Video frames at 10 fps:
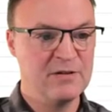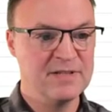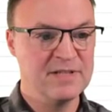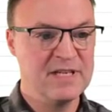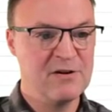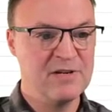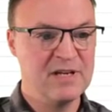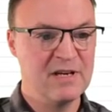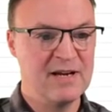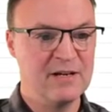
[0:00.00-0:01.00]
You can see how you
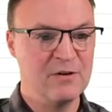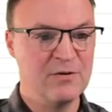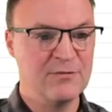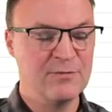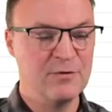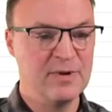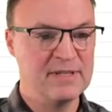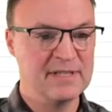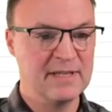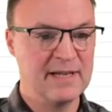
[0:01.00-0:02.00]
can kind of go through
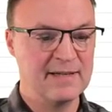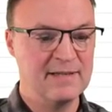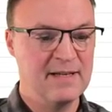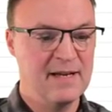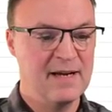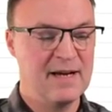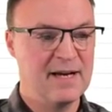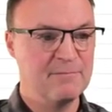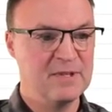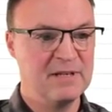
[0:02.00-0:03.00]
and select
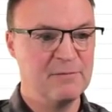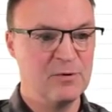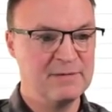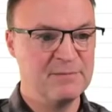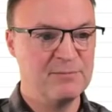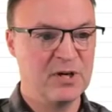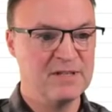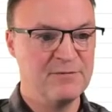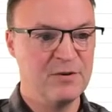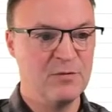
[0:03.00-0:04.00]
what
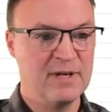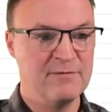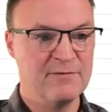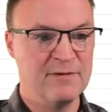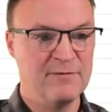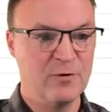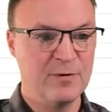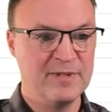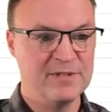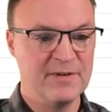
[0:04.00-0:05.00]
parts you want from
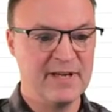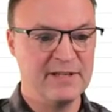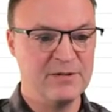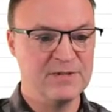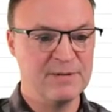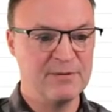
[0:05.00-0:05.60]
formulas, values.